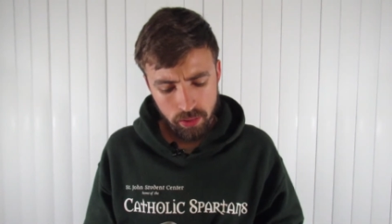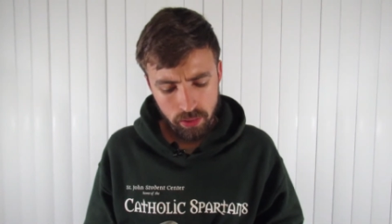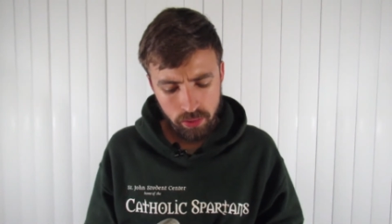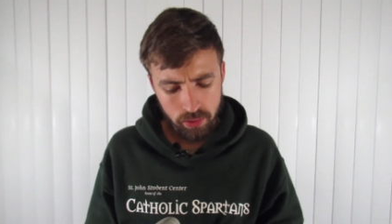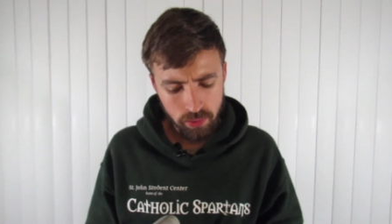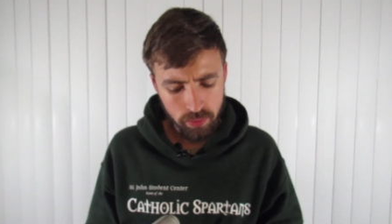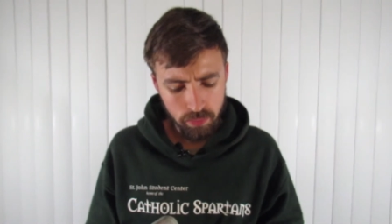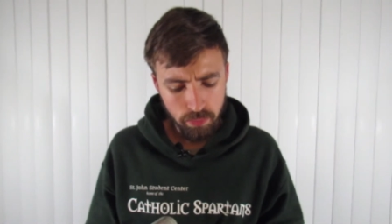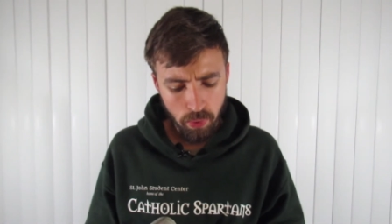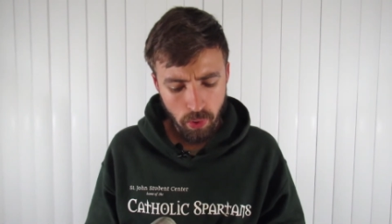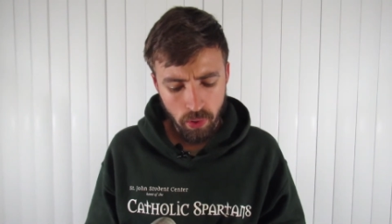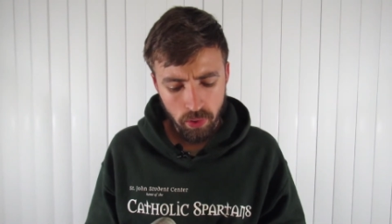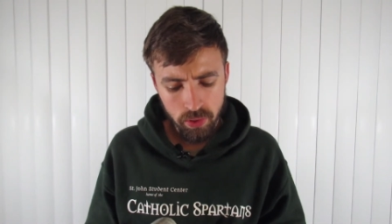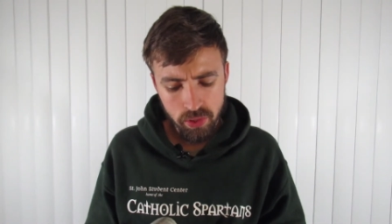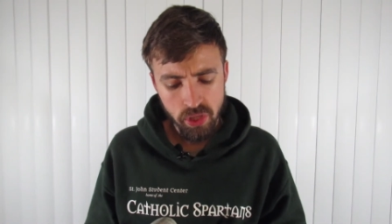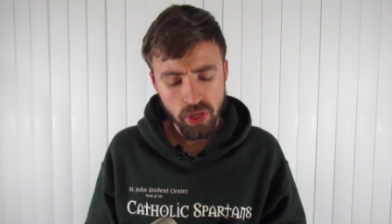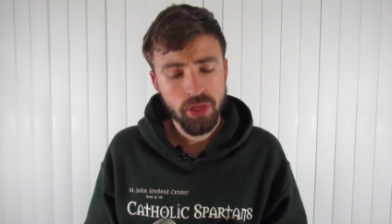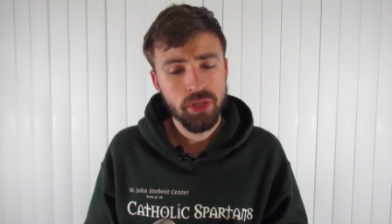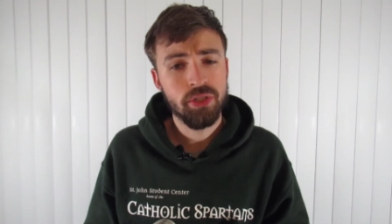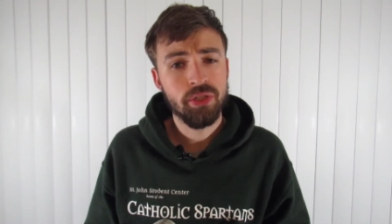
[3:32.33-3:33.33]
to Paul's
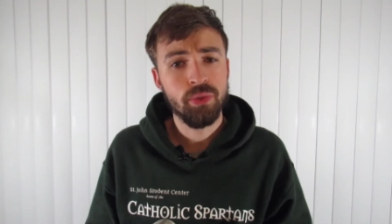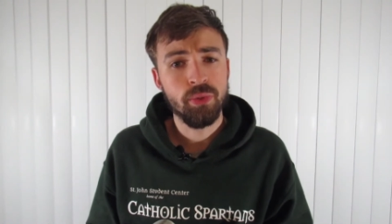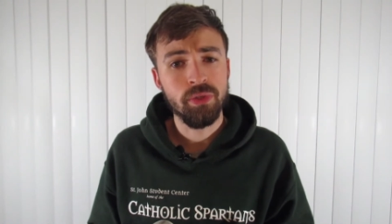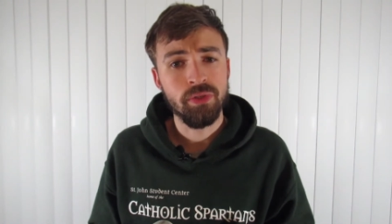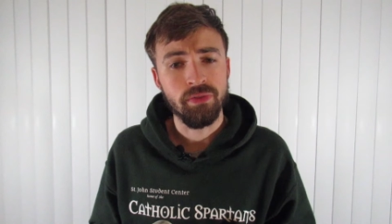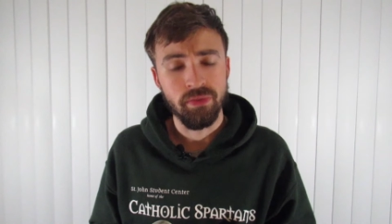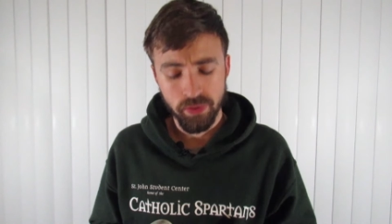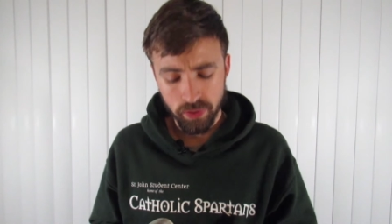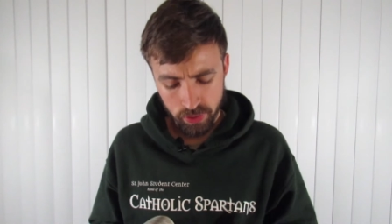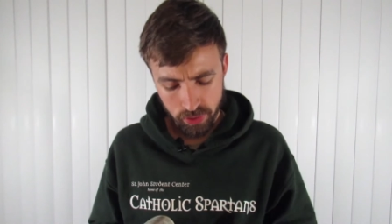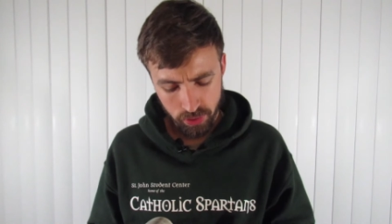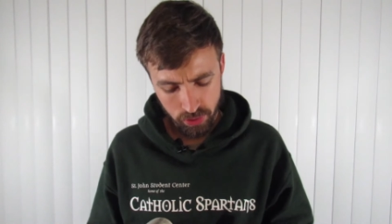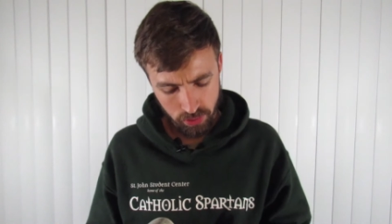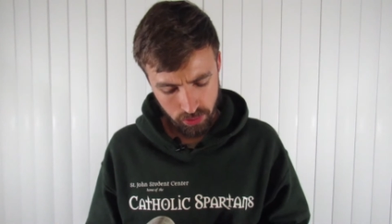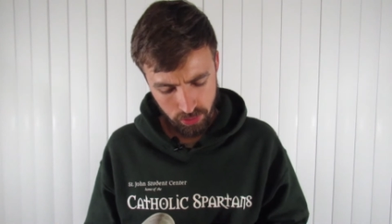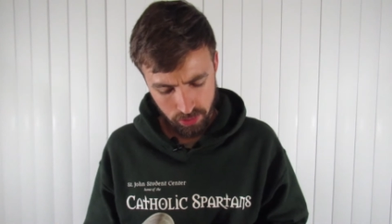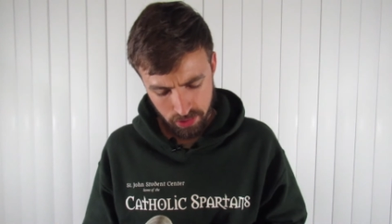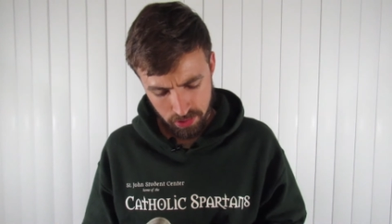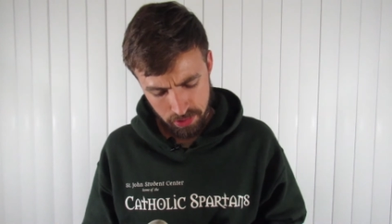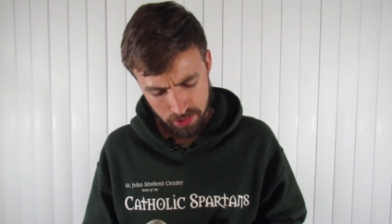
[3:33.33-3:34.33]
letter to
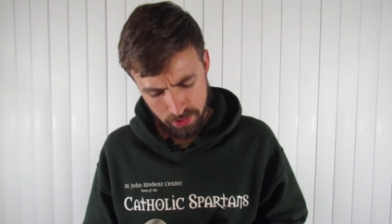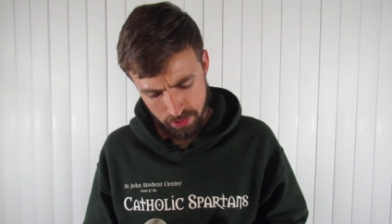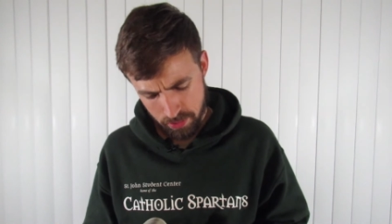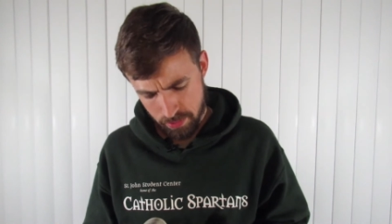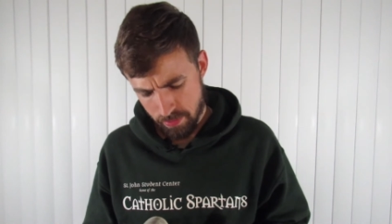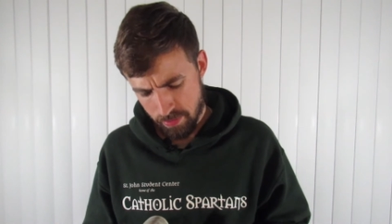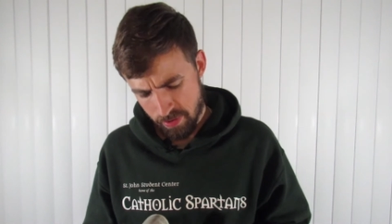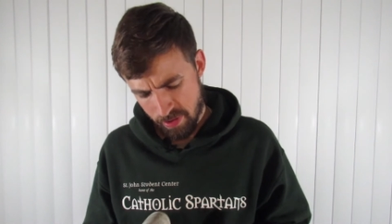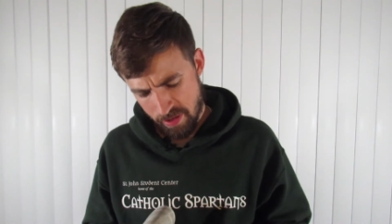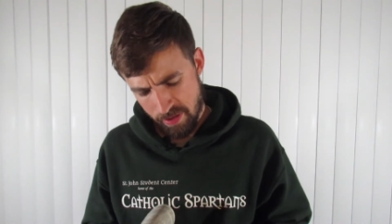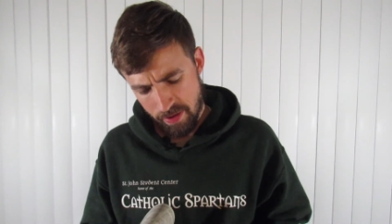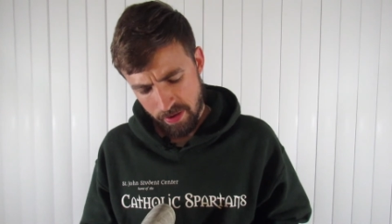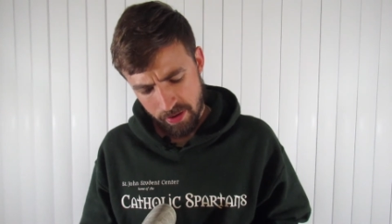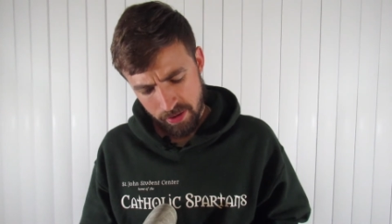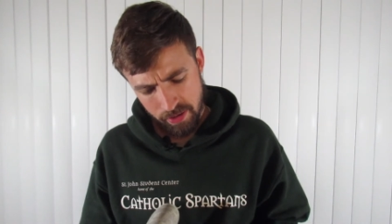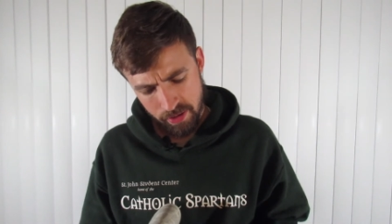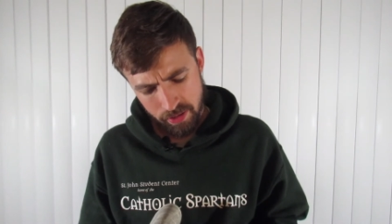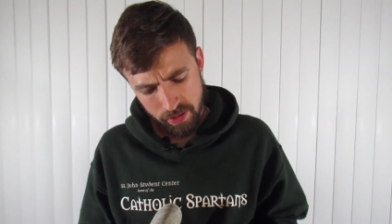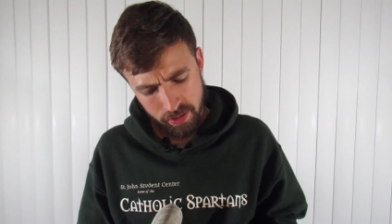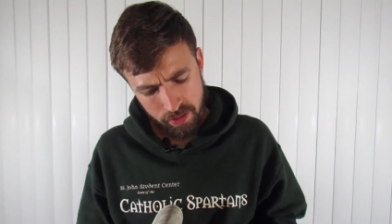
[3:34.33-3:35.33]
Ephesians.
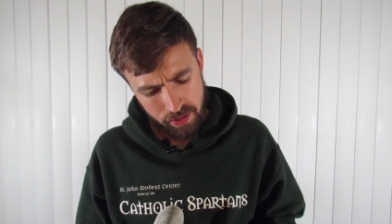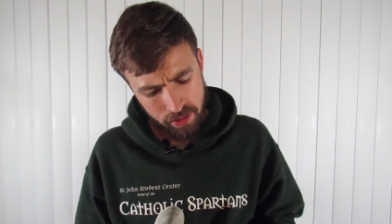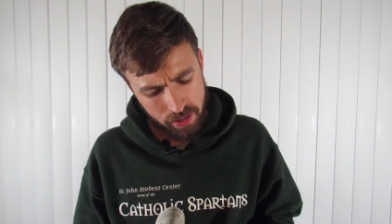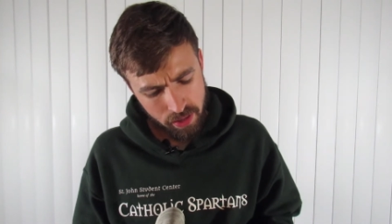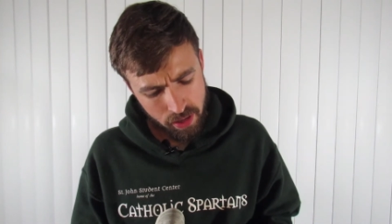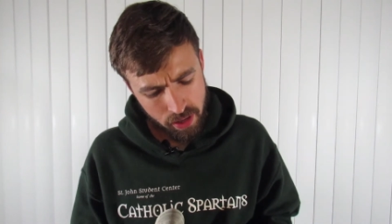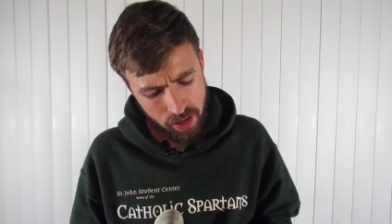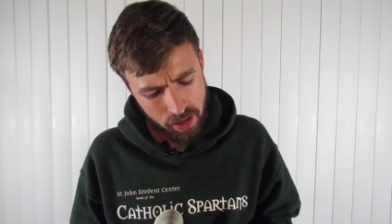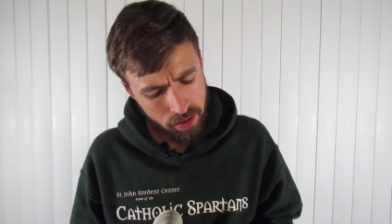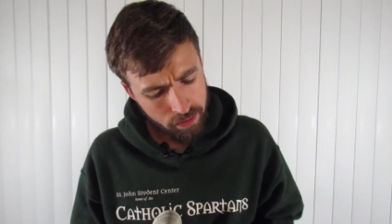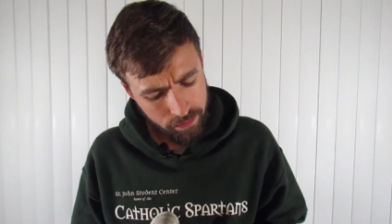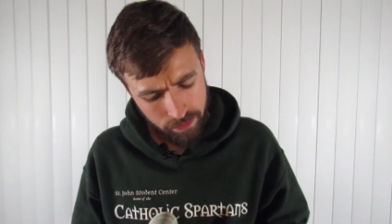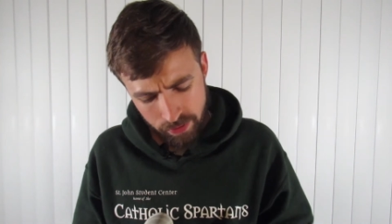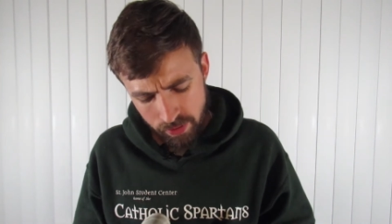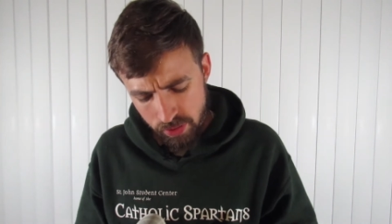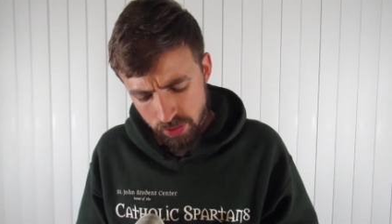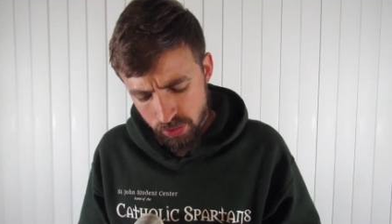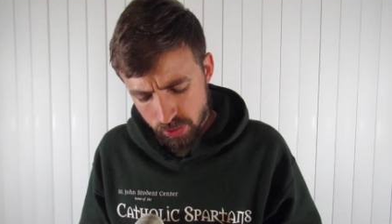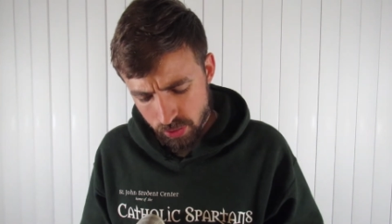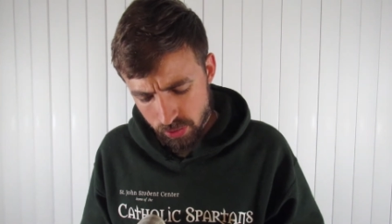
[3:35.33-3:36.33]

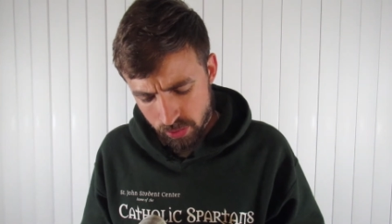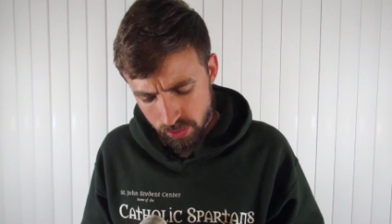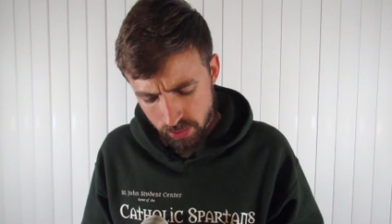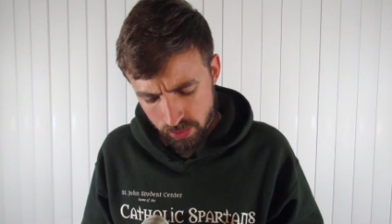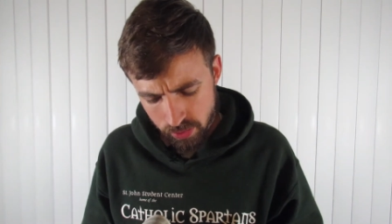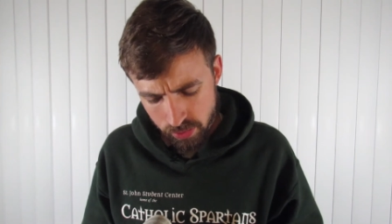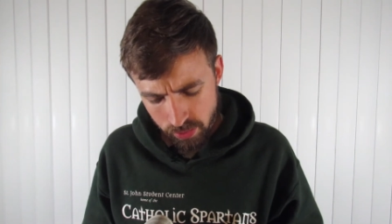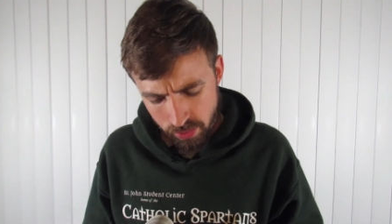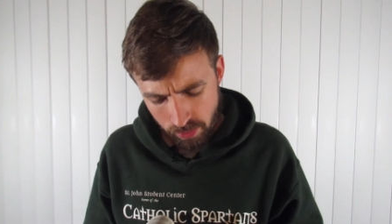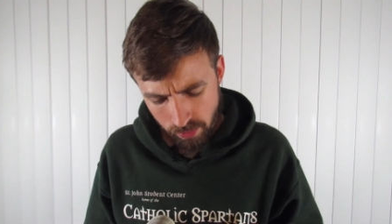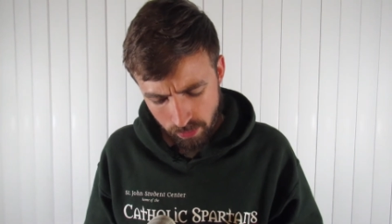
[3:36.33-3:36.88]
Ephesians